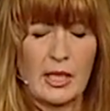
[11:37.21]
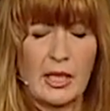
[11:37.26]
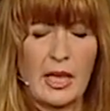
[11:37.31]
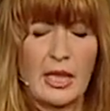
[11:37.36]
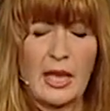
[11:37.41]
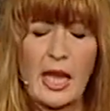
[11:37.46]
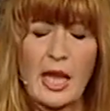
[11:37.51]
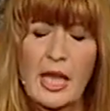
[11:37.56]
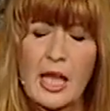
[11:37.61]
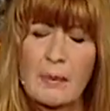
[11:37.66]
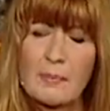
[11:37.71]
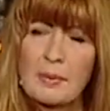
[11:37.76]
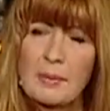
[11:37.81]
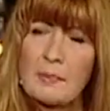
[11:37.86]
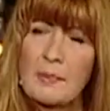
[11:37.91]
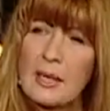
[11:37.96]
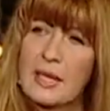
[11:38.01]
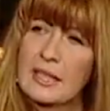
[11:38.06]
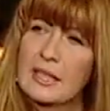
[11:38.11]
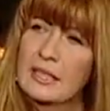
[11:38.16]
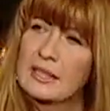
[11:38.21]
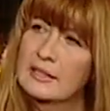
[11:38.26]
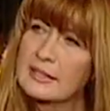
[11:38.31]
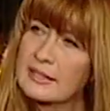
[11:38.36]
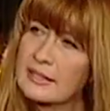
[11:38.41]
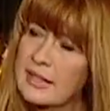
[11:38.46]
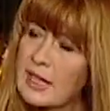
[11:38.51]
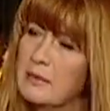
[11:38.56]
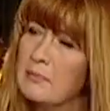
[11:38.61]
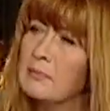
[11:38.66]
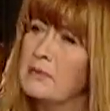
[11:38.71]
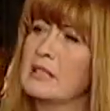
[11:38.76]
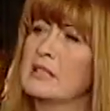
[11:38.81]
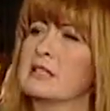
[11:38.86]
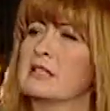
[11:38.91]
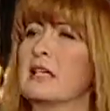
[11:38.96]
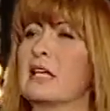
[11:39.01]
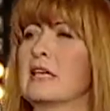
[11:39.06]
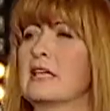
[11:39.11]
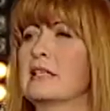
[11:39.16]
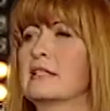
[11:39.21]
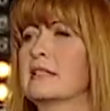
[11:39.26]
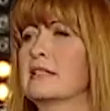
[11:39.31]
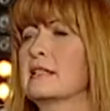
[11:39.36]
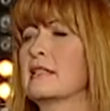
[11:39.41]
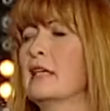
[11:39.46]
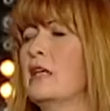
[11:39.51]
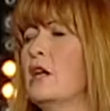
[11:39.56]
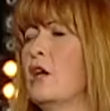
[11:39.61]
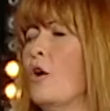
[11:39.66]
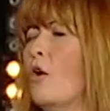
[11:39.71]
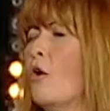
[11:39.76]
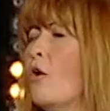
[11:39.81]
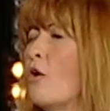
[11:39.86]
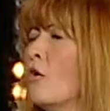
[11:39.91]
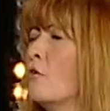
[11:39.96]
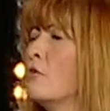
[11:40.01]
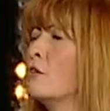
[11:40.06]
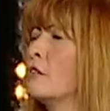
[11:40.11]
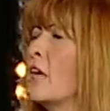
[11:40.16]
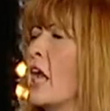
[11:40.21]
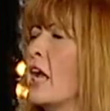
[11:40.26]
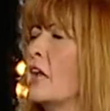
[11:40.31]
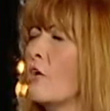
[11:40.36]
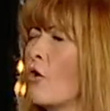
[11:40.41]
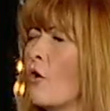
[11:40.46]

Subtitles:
And I have been making same mistakes over and